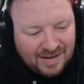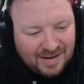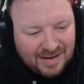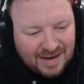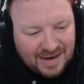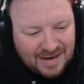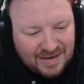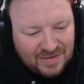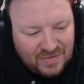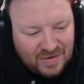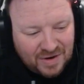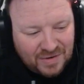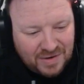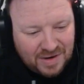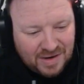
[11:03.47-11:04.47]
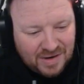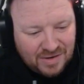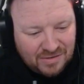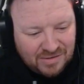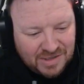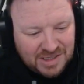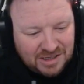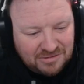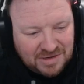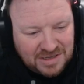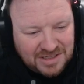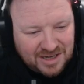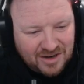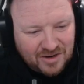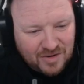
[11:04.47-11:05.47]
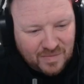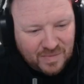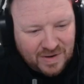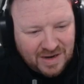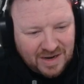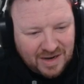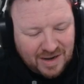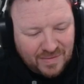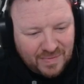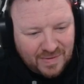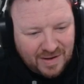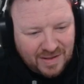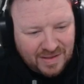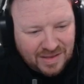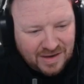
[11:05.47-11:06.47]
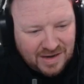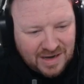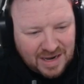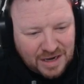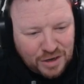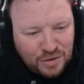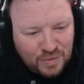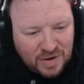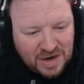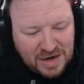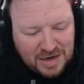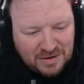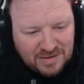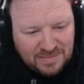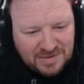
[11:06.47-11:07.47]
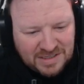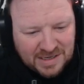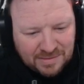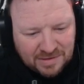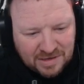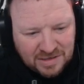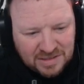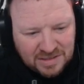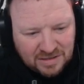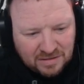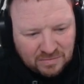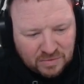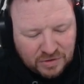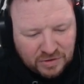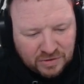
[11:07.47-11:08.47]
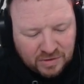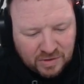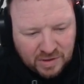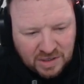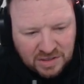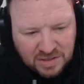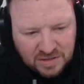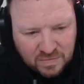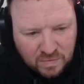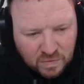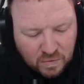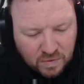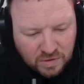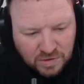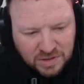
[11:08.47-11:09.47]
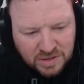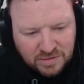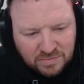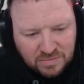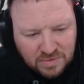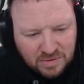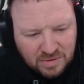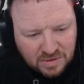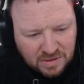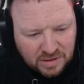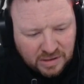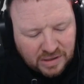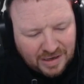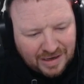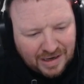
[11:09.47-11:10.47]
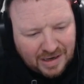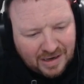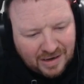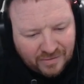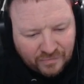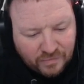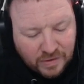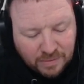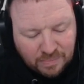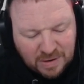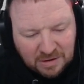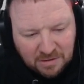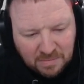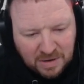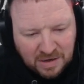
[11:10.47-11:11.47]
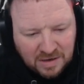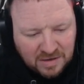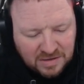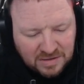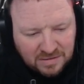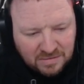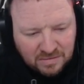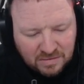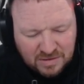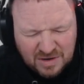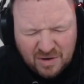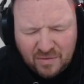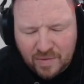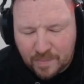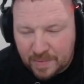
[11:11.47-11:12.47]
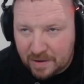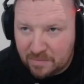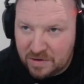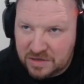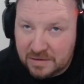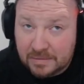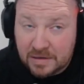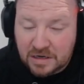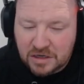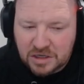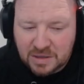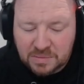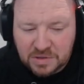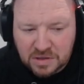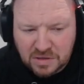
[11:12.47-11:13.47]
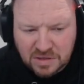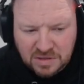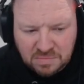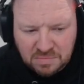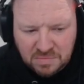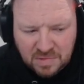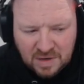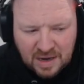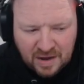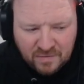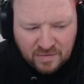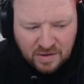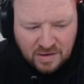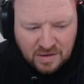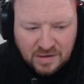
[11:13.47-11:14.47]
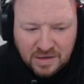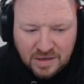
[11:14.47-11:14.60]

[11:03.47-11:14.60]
That is very cool. So he's opening up the gateway. Now, Imhotep considered one of the greatest rulers, if the pyramids, not of the pyramids, of the Egyptians ever.